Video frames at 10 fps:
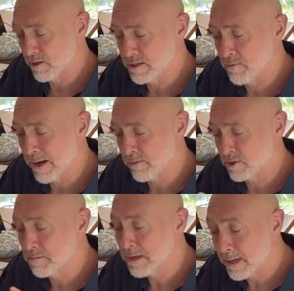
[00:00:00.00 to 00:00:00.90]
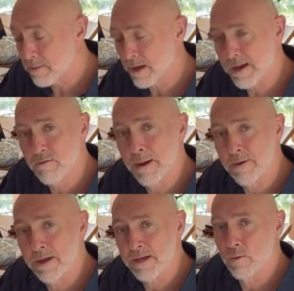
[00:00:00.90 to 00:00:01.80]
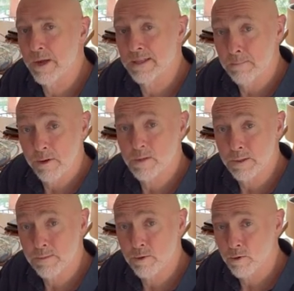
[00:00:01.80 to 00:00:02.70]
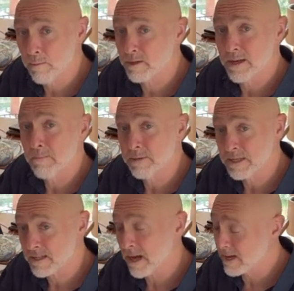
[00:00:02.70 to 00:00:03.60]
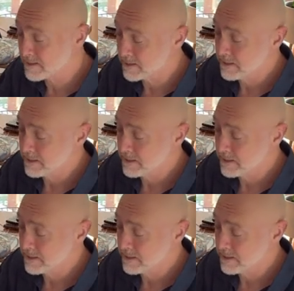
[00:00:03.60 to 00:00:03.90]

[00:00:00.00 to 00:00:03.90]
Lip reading: they're able to manipulate rubber in a way that most companies can't,